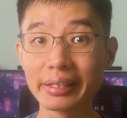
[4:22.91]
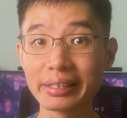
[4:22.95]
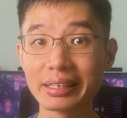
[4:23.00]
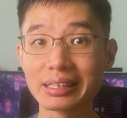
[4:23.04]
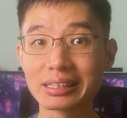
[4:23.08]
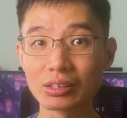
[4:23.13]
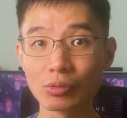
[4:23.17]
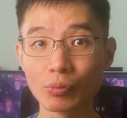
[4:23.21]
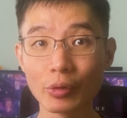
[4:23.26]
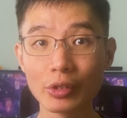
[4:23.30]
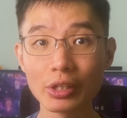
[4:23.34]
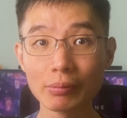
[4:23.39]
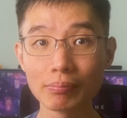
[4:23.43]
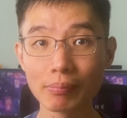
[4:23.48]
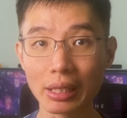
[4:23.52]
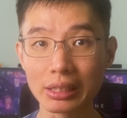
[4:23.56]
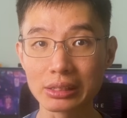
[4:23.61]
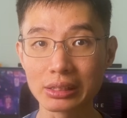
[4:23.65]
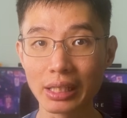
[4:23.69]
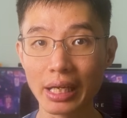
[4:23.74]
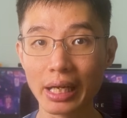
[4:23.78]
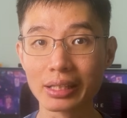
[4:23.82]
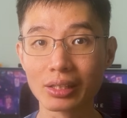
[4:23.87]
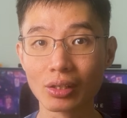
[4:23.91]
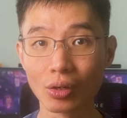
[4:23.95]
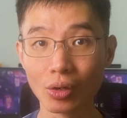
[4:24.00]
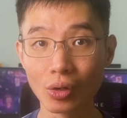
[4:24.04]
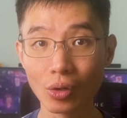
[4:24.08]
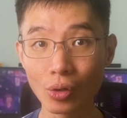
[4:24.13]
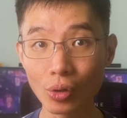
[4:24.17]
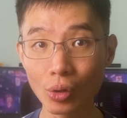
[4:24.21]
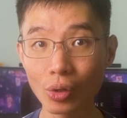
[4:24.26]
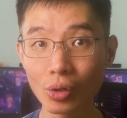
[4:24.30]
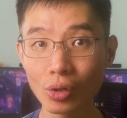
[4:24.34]
It is very much an
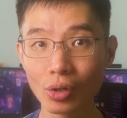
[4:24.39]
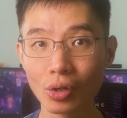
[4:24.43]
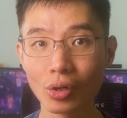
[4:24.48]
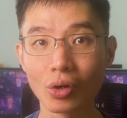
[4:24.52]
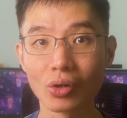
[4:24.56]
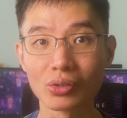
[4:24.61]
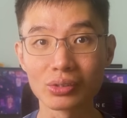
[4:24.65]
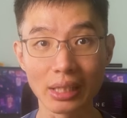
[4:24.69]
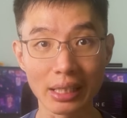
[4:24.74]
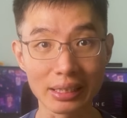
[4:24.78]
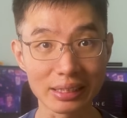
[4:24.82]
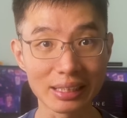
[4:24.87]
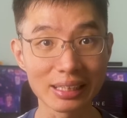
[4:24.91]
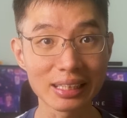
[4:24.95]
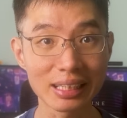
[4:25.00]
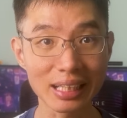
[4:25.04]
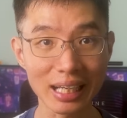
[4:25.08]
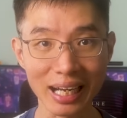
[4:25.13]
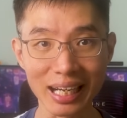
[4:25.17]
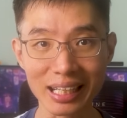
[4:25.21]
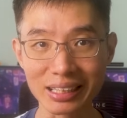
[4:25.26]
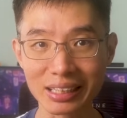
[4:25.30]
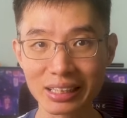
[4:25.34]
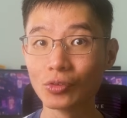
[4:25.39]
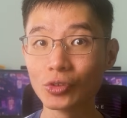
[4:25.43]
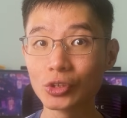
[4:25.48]
all or nothing card,